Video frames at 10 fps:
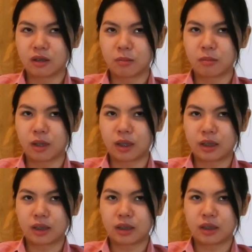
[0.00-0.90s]
but
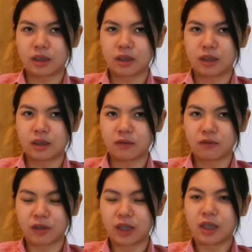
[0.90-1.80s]

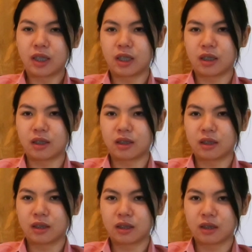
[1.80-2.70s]
fighting
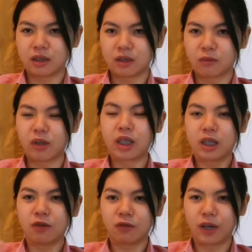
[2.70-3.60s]
when
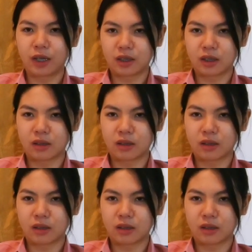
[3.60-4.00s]
he fought,